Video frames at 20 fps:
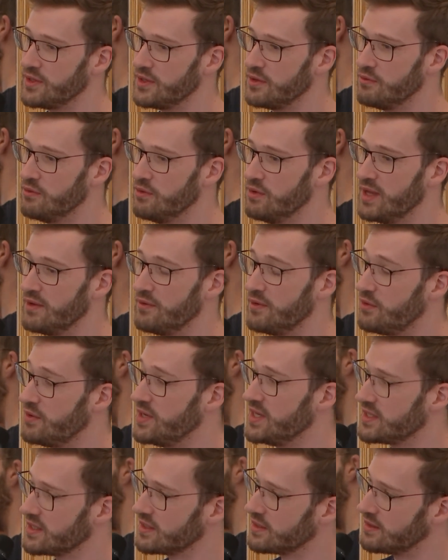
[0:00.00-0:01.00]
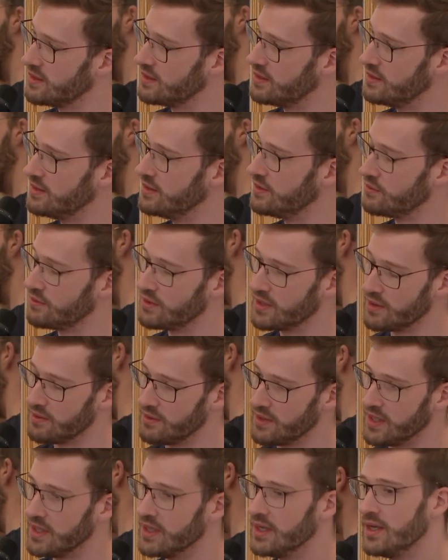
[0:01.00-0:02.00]
will have a risk that they need to
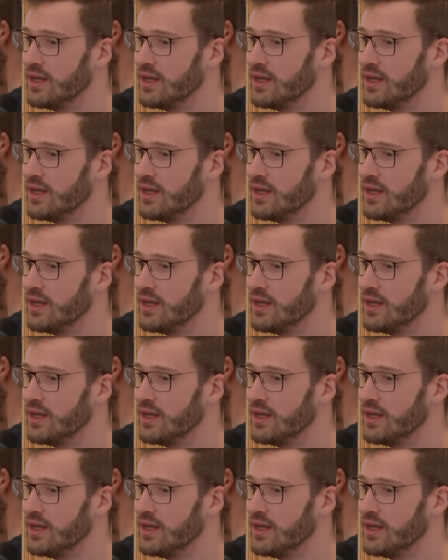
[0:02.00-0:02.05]
carry.